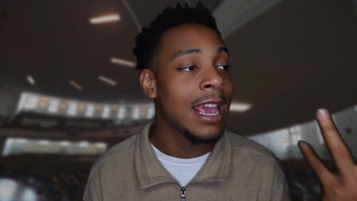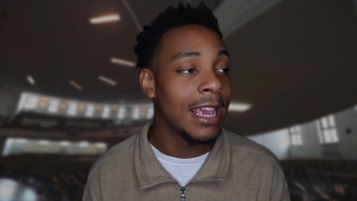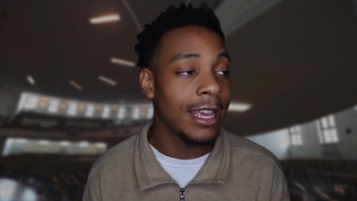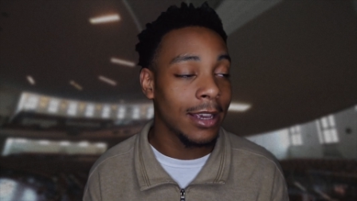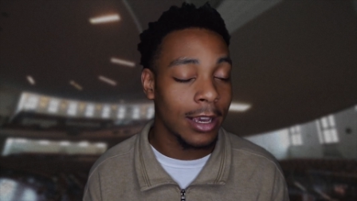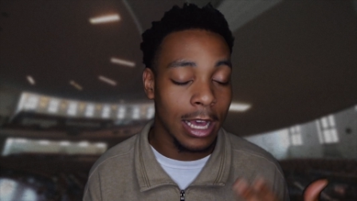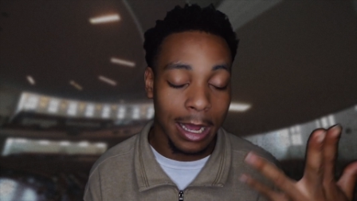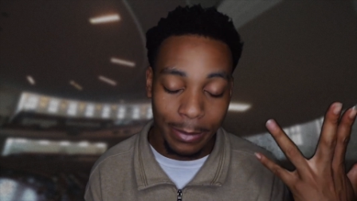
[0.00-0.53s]

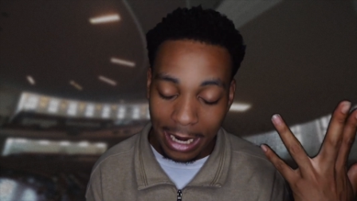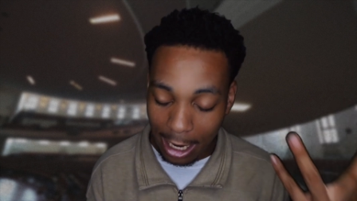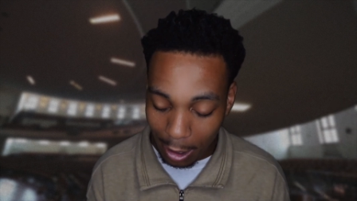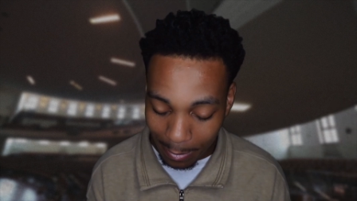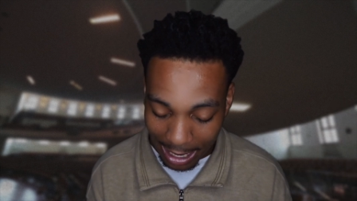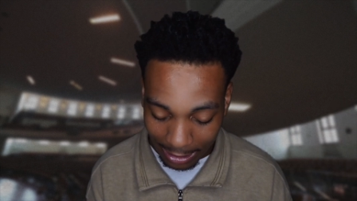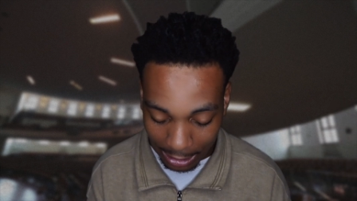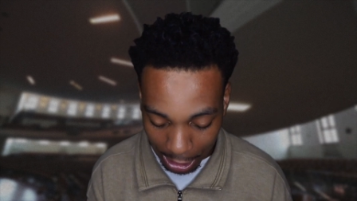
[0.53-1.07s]
He come knock
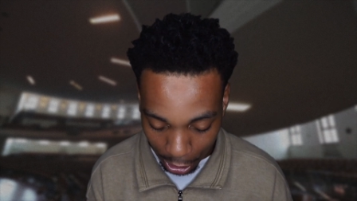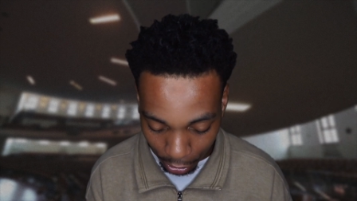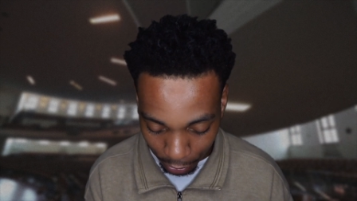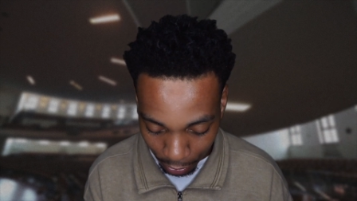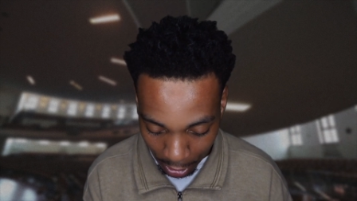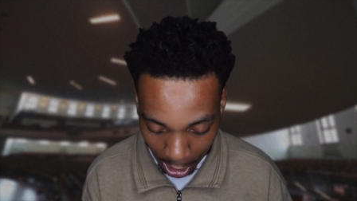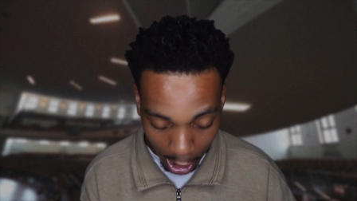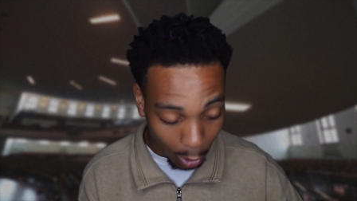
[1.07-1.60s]
on my
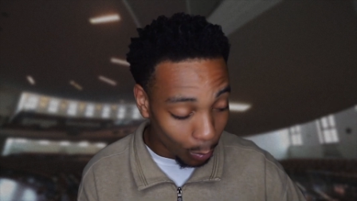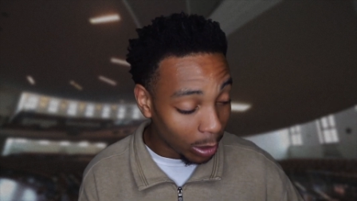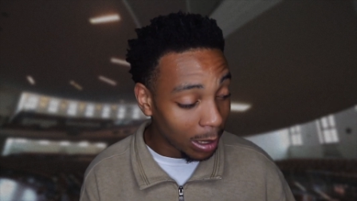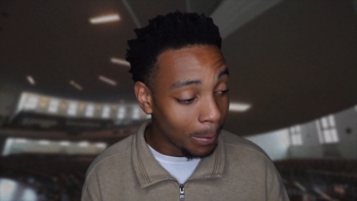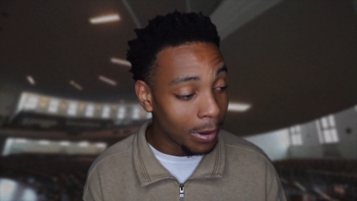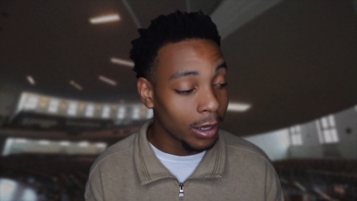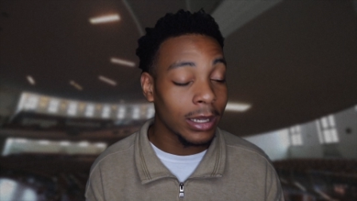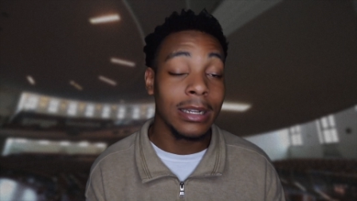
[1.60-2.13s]
door with
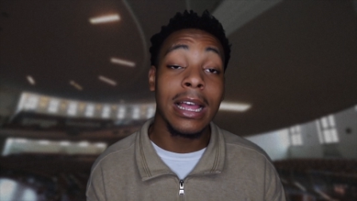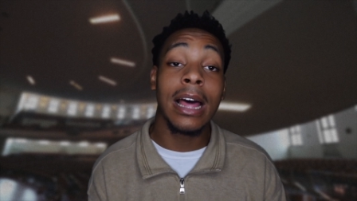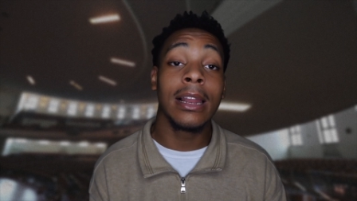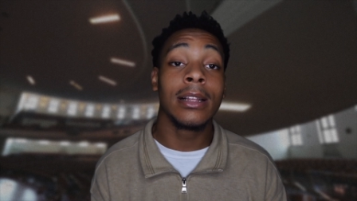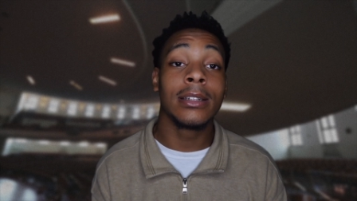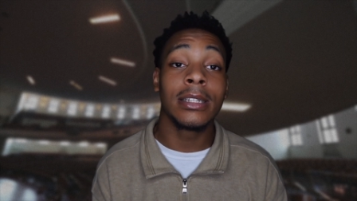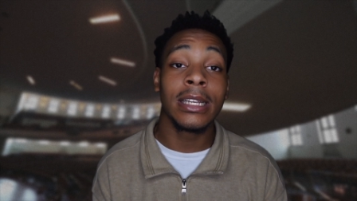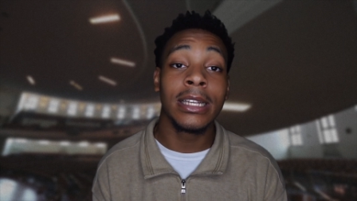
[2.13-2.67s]
a million
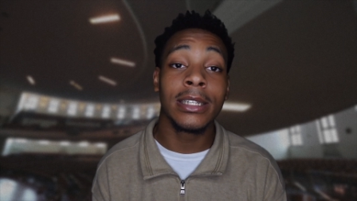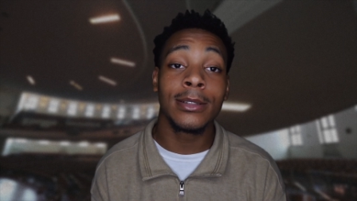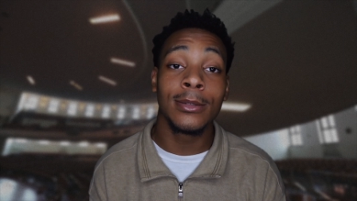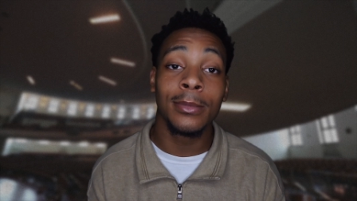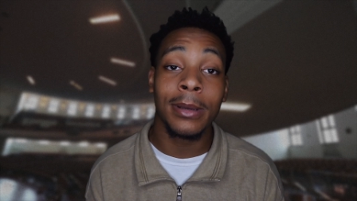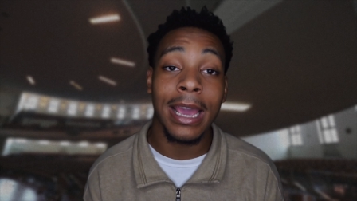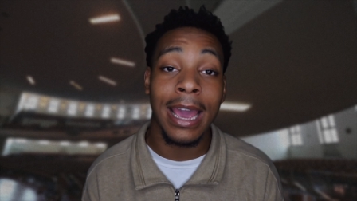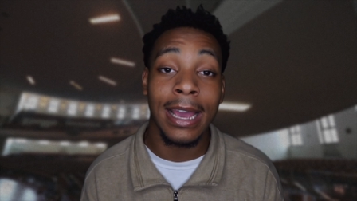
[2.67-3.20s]
dollars in a
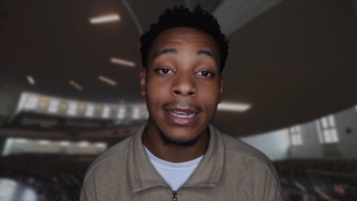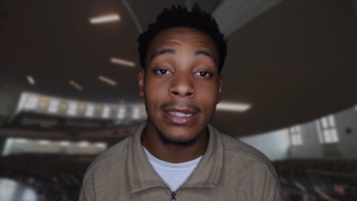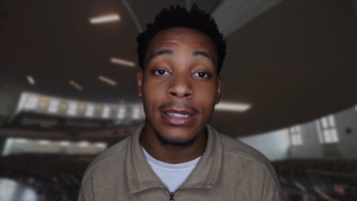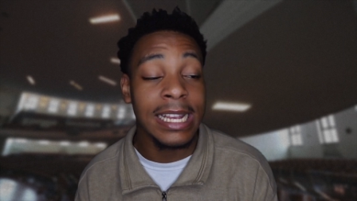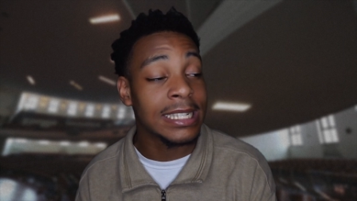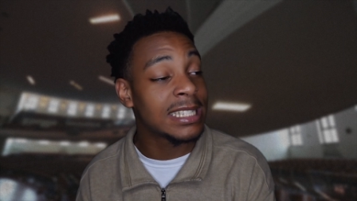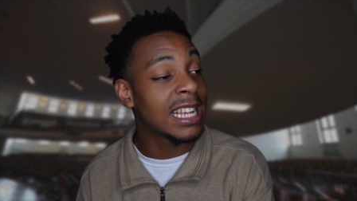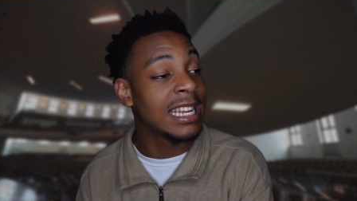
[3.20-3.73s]
suitcase
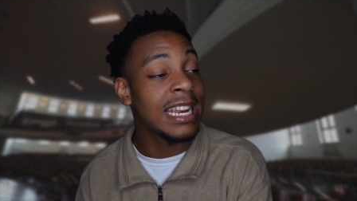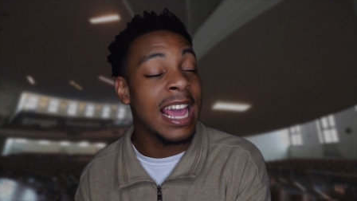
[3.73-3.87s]
and say,